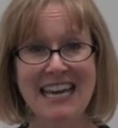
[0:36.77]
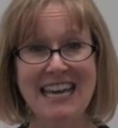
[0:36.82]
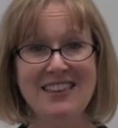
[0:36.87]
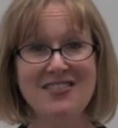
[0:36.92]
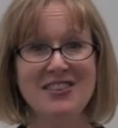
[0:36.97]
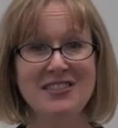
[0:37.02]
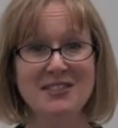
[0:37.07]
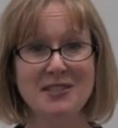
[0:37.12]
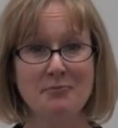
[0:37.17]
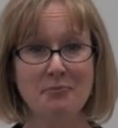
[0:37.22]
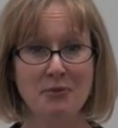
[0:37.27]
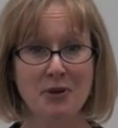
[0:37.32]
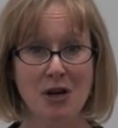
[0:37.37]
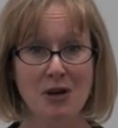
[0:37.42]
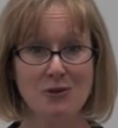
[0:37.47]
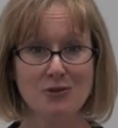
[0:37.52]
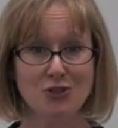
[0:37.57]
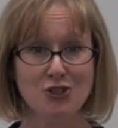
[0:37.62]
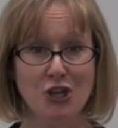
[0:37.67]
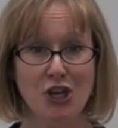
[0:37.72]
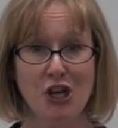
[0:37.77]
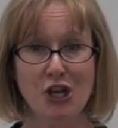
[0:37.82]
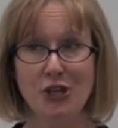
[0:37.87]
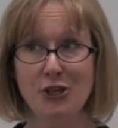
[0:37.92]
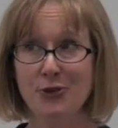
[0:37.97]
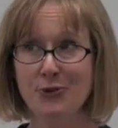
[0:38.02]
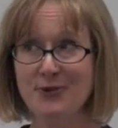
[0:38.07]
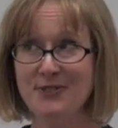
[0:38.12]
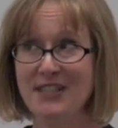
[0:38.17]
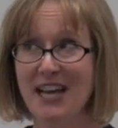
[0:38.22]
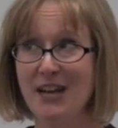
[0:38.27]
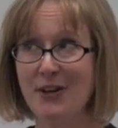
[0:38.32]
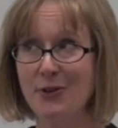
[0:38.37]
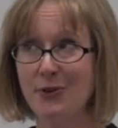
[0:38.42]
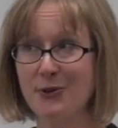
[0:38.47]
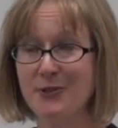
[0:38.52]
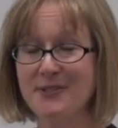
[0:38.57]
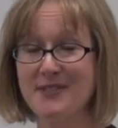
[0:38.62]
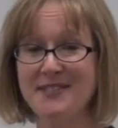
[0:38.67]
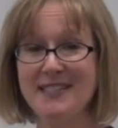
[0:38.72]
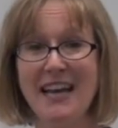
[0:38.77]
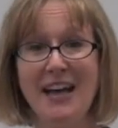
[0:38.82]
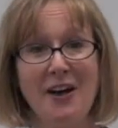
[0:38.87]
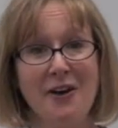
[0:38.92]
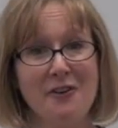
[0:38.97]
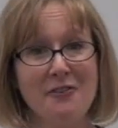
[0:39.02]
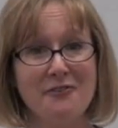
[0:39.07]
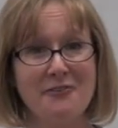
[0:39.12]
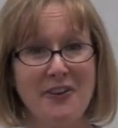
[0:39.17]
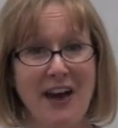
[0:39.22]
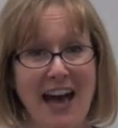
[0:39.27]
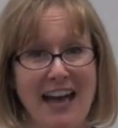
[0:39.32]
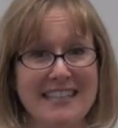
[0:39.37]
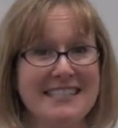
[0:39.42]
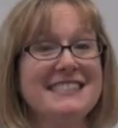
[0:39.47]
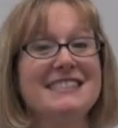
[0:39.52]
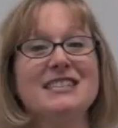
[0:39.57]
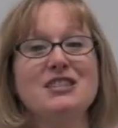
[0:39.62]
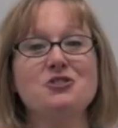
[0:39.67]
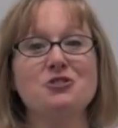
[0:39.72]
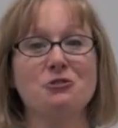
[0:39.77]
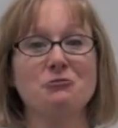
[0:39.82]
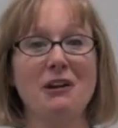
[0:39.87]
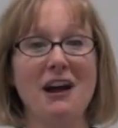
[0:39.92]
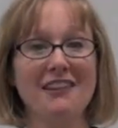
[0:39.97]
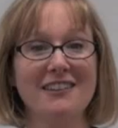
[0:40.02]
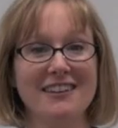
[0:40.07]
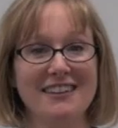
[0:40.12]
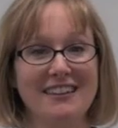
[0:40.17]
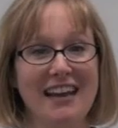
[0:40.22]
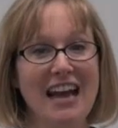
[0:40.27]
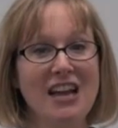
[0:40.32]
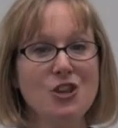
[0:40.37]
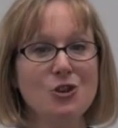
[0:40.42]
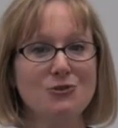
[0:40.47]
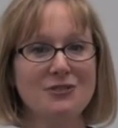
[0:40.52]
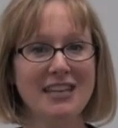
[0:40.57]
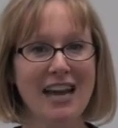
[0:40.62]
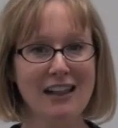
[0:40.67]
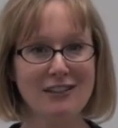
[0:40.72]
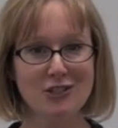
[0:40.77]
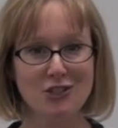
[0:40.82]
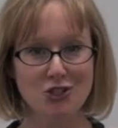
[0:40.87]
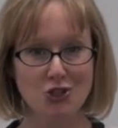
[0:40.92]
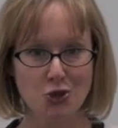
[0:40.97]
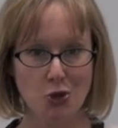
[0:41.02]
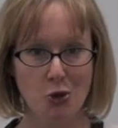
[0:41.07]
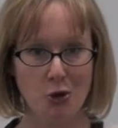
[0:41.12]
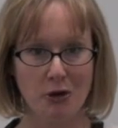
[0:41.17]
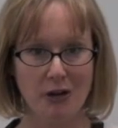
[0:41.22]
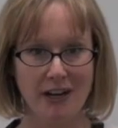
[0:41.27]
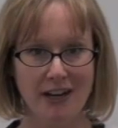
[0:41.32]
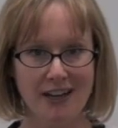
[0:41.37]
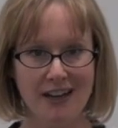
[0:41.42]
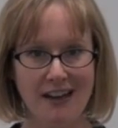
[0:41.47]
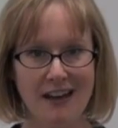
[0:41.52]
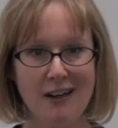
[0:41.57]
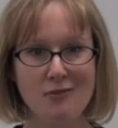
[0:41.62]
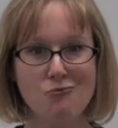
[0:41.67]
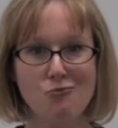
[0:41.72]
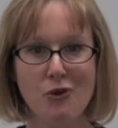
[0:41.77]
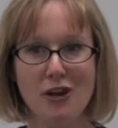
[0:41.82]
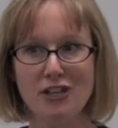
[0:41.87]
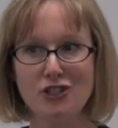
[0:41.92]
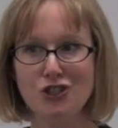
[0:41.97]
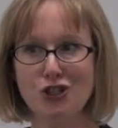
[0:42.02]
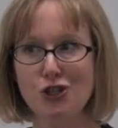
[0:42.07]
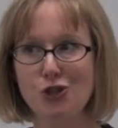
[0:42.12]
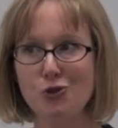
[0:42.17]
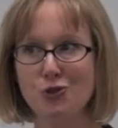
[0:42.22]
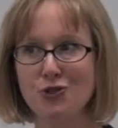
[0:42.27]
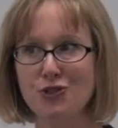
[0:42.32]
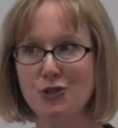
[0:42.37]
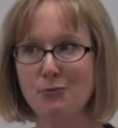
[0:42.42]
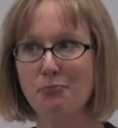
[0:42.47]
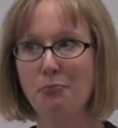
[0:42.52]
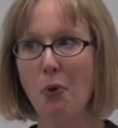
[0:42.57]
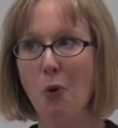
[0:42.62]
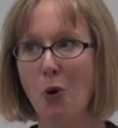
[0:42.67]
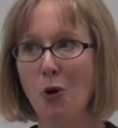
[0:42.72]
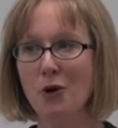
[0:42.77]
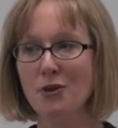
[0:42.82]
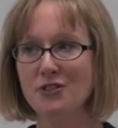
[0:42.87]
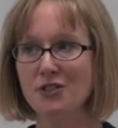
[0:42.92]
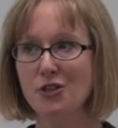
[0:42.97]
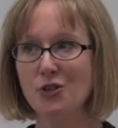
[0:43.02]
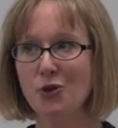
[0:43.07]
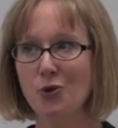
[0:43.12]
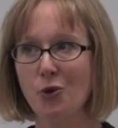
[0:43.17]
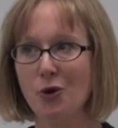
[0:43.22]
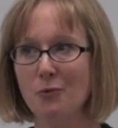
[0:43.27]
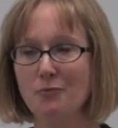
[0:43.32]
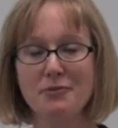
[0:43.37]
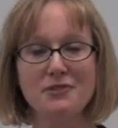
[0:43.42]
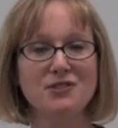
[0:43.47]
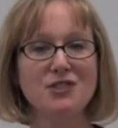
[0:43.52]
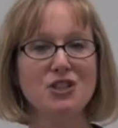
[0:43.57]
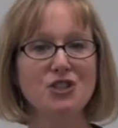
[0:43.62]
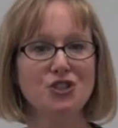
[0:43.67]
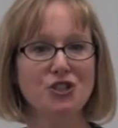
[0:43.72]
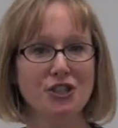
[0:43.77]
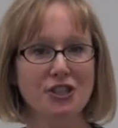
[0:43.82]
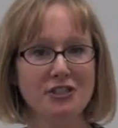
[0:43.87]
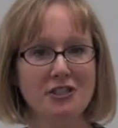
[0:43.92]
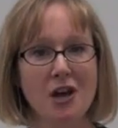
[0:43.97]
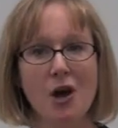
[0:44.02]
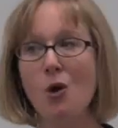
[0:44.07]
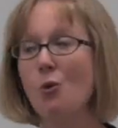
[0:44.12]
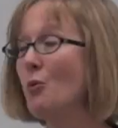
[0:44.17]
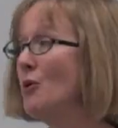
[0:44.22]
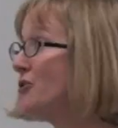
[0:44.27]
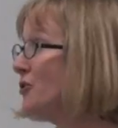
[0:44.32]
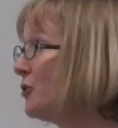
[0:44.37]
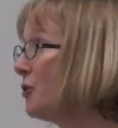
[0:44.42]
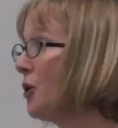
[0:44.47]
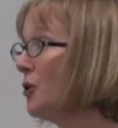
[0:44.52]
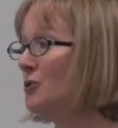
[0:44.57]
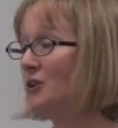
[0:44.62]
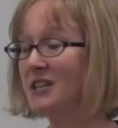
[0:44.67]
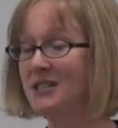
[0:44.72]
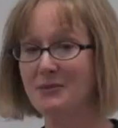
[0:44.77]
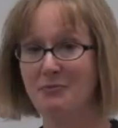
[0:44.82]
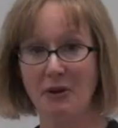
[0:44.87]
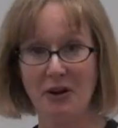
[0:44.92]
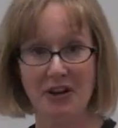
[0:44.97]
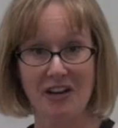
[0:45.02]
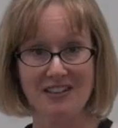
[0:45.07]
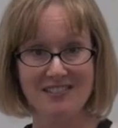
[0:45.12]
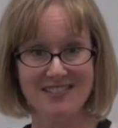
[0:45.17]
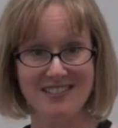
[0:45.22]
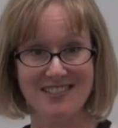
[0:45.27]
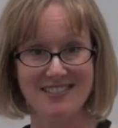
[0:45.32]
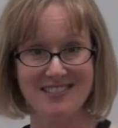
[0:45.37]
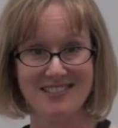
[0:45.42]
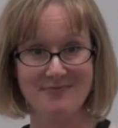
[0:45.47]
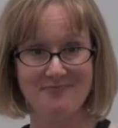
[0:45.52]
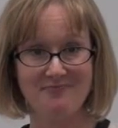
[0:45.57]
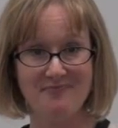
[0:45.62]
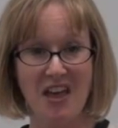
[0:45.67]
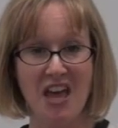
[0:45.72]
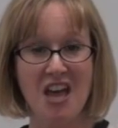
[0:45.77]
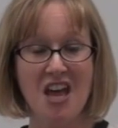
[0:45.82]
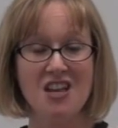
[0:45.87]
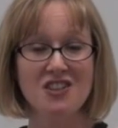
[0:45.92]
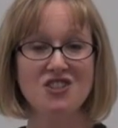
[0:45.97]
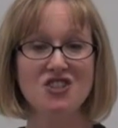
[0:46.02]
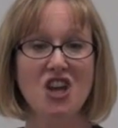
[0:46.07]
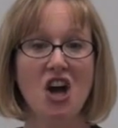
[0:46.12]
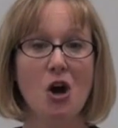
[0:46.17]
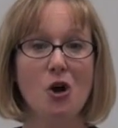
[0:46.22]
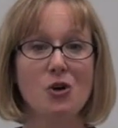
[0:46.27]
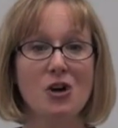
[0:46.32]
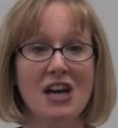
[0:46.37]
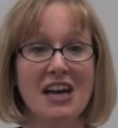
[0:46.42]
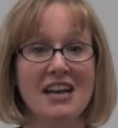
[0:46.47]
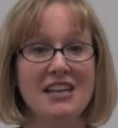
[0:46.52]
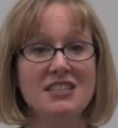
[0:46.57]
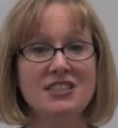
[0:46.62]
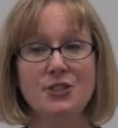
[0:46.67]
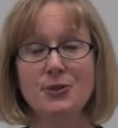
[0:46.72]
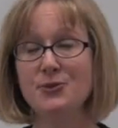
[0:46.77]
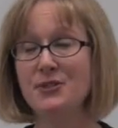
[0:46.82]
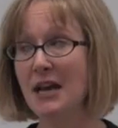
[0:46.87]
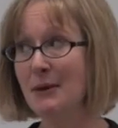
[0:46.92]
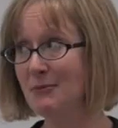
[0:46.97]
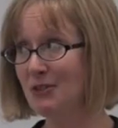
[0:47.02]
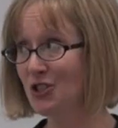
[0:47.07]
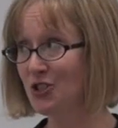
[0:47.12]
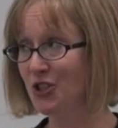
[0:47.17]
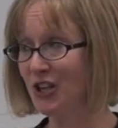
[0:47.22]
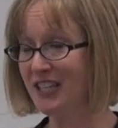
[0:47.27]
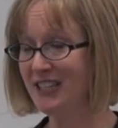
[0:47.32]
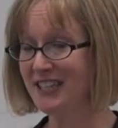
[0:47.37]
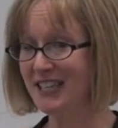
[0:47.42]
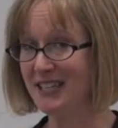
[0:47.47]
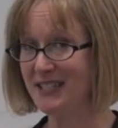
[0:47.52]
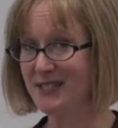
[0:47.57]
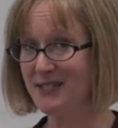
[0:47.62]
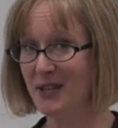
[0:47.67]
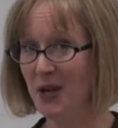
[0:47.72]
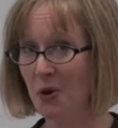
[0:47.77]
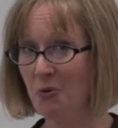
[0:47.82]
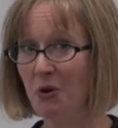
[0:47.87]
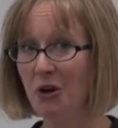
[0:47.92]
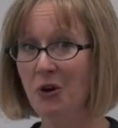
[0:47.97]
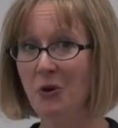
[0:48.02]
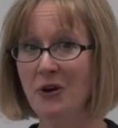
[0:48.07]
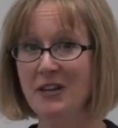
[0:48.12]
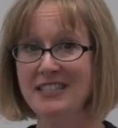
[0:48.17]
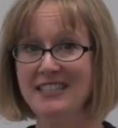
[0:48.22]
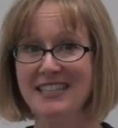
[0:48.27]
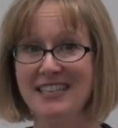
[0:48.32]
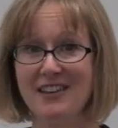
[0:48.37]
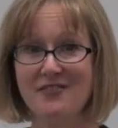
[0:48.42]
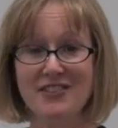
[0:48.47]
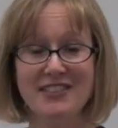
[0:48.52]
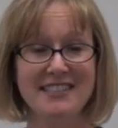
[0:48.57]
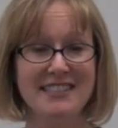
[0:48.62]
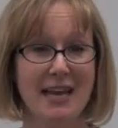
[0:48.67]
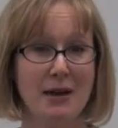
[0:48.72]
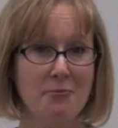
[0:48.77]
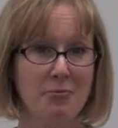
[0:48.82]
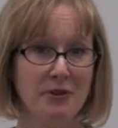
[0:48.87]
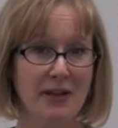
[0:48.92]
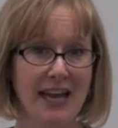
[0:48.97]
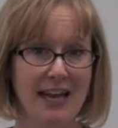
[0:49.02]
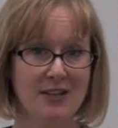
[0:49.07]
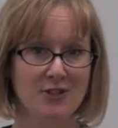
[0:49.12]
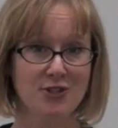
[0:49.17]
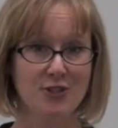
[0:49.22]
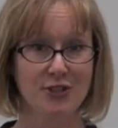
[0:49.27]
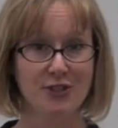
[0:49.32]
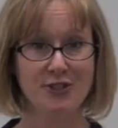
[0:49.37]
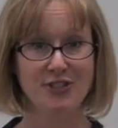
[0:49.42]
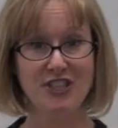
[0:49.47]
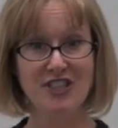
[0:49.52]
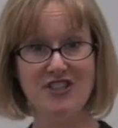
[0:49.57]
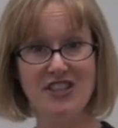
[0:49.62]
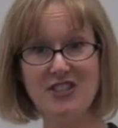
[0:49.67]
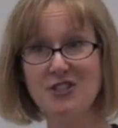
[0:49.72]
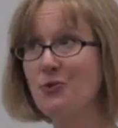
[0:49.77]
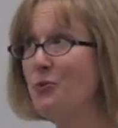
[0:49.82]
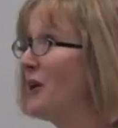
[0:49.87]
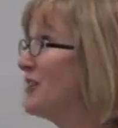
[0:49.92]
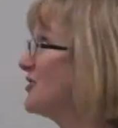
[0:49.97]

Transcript: In this approach, you set yourself as Cinderella and you tell a story in which you support your position with your own experiences. So, to demonstrate this, we're going to give a sample answer to this